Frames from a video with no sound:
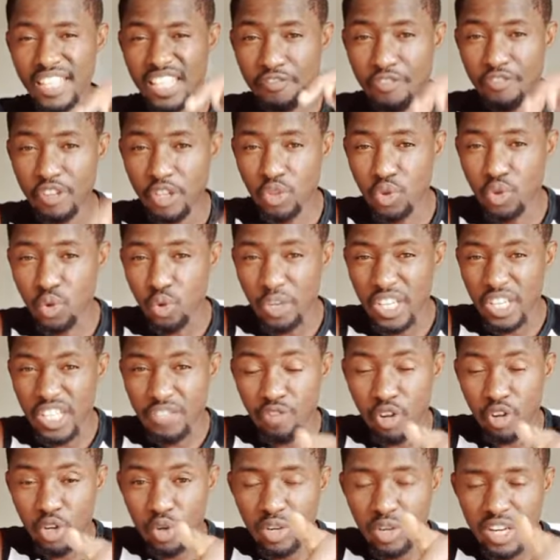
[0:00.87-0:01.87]
This video
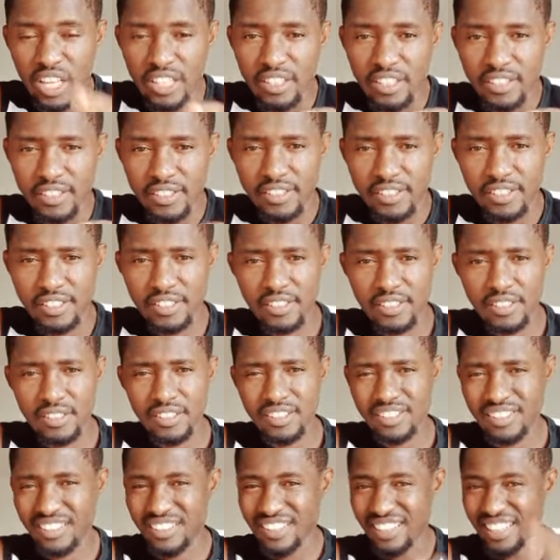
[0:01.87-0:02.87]
is for you
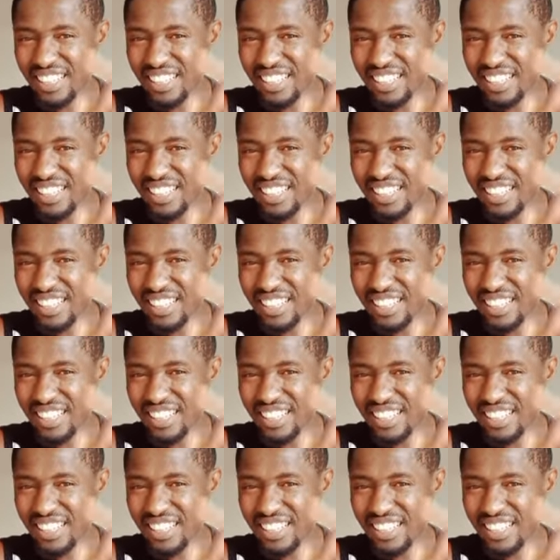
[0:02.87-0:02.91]
ladies.